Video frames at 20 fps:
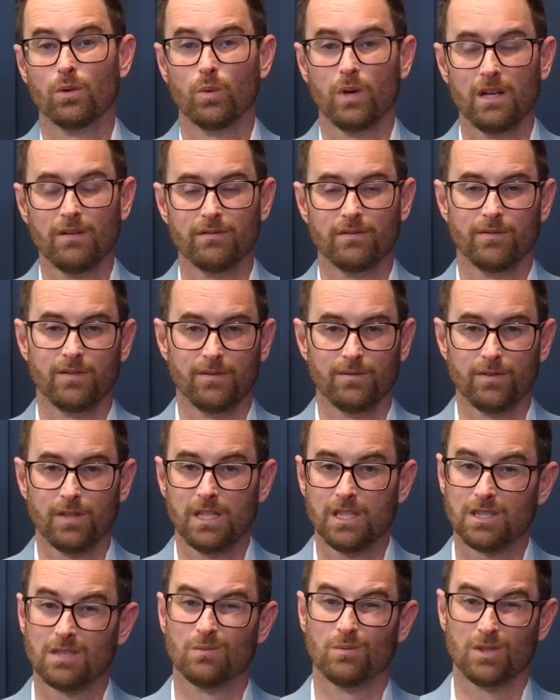wave of
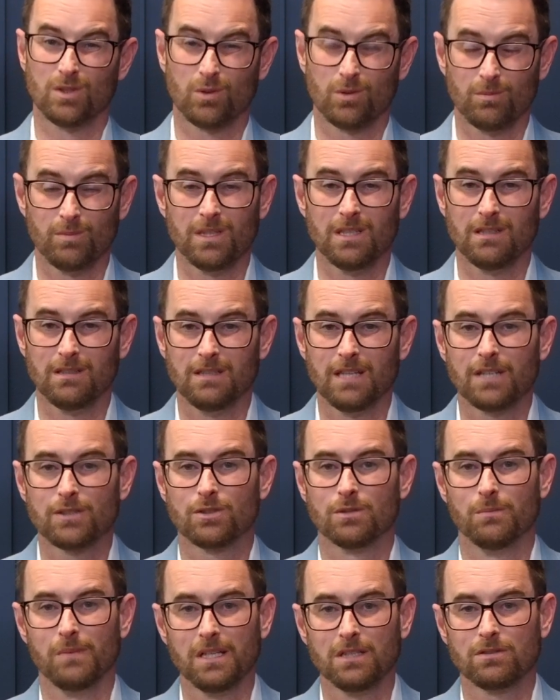inflation, which would be
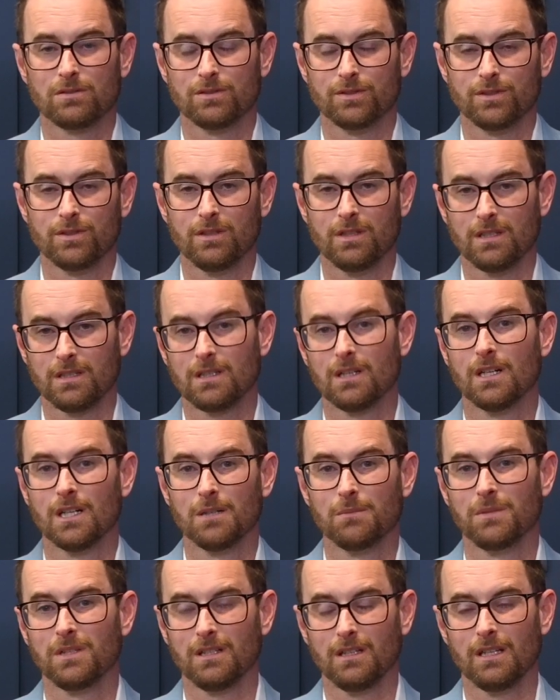detrimental to the
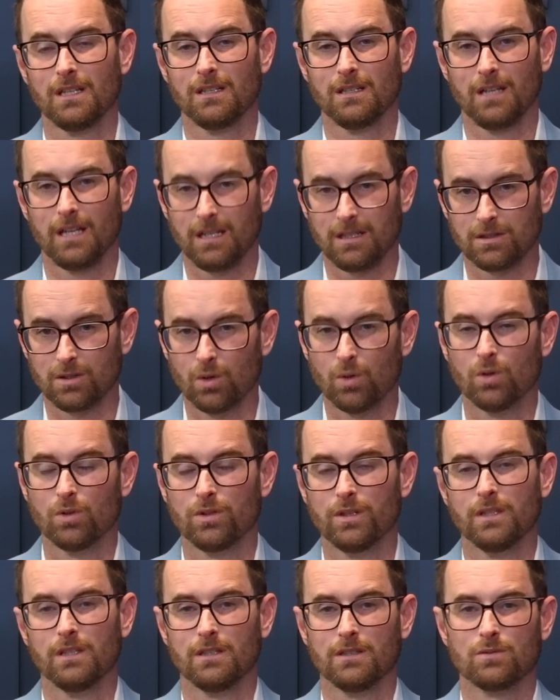economy. And
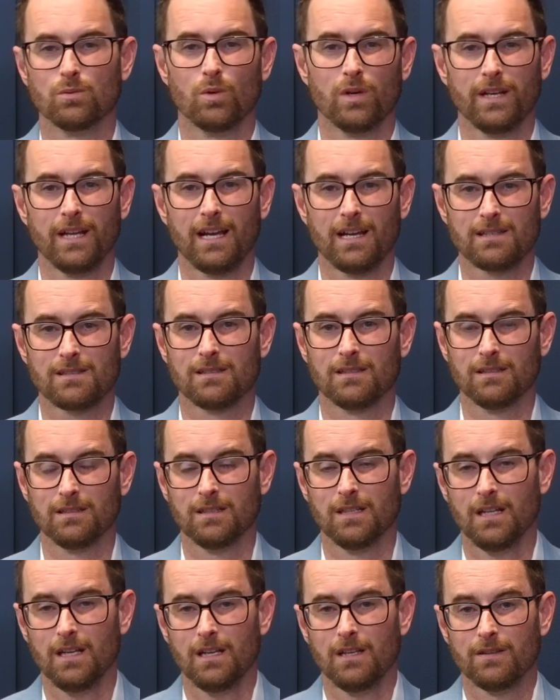gold is one asset
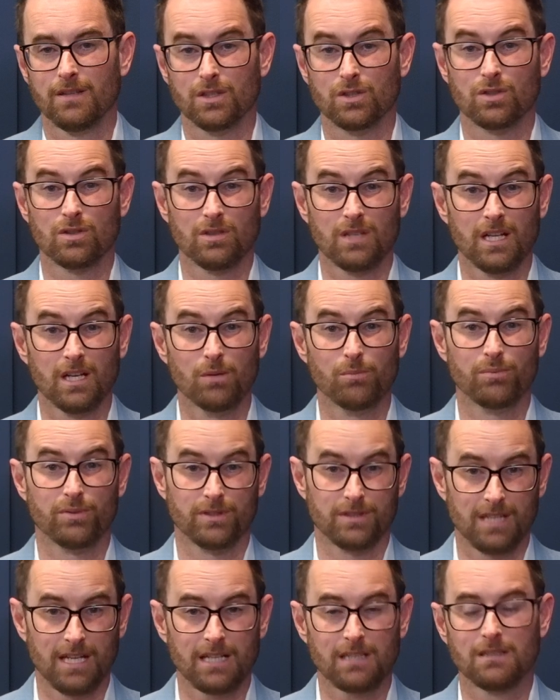that should help
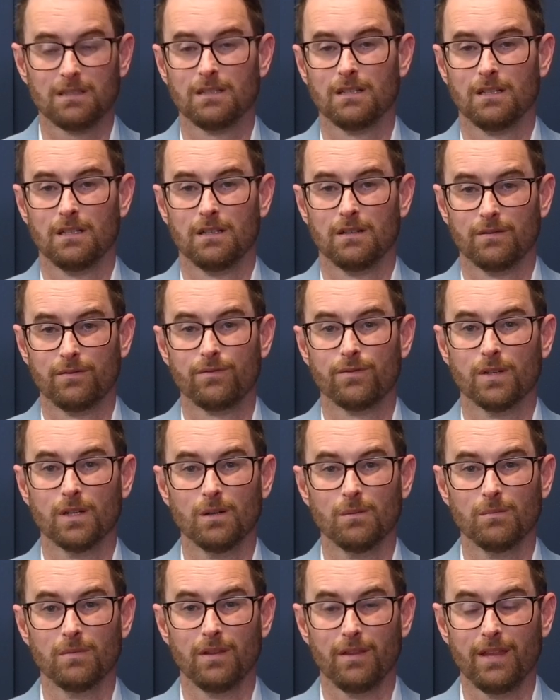protect
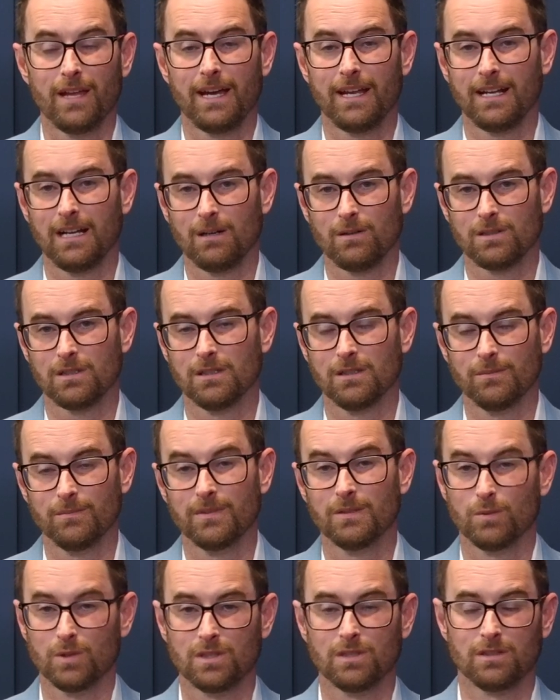from that outcome,
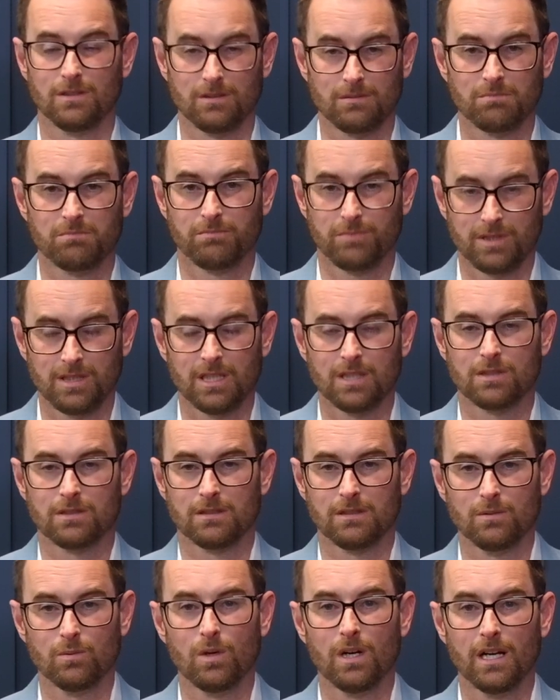which is
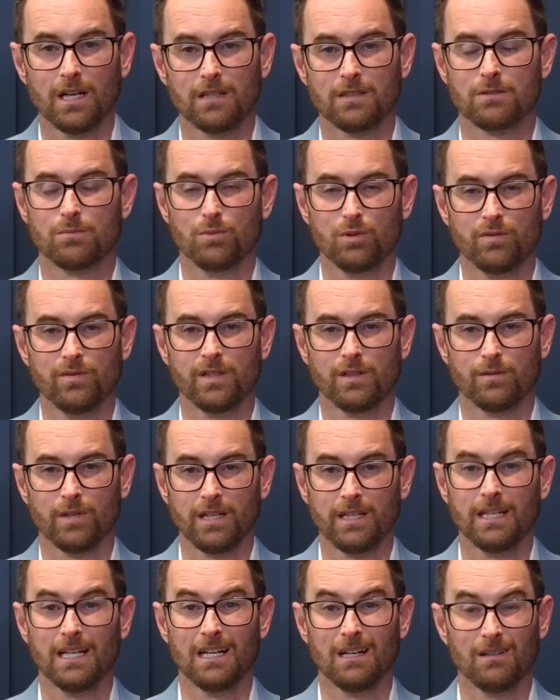potentially why it's moving
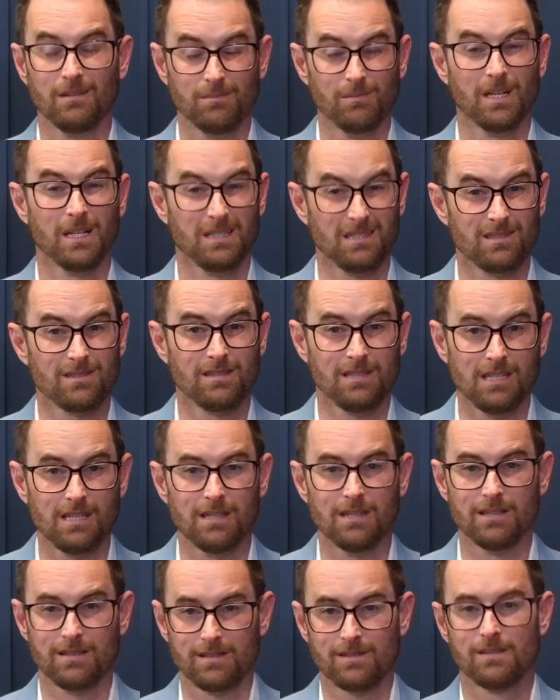right now. It might see
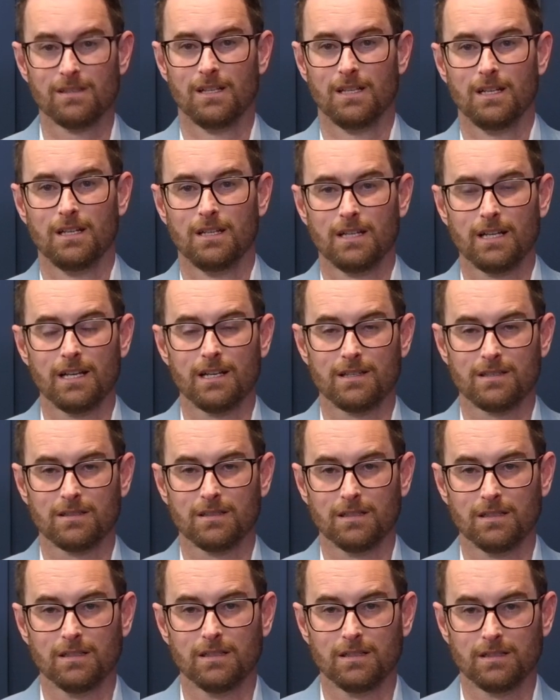this as
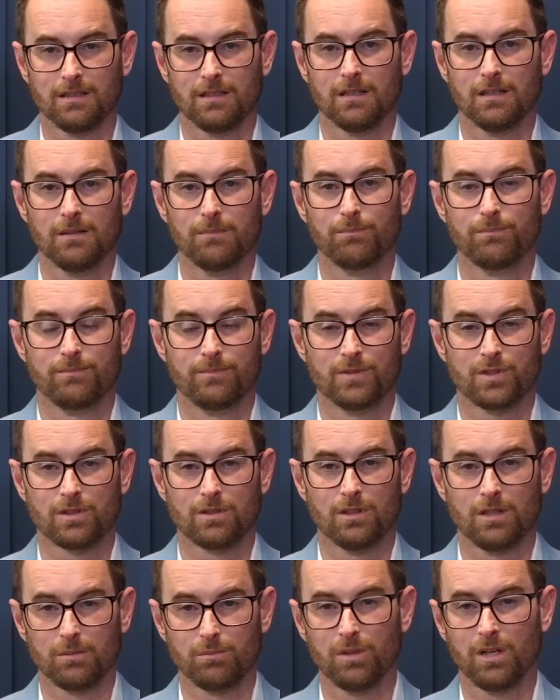a
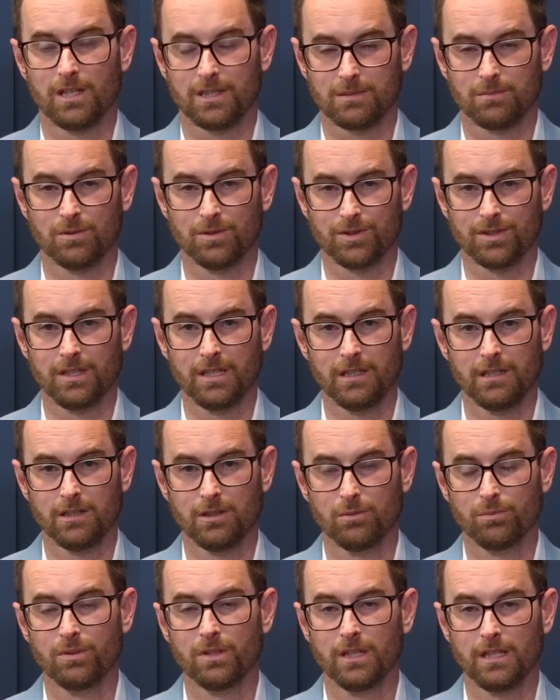strong possible
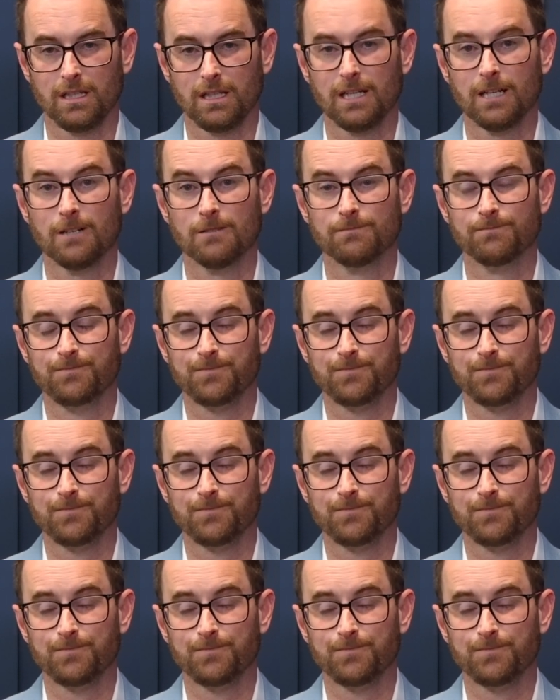scenario playing out.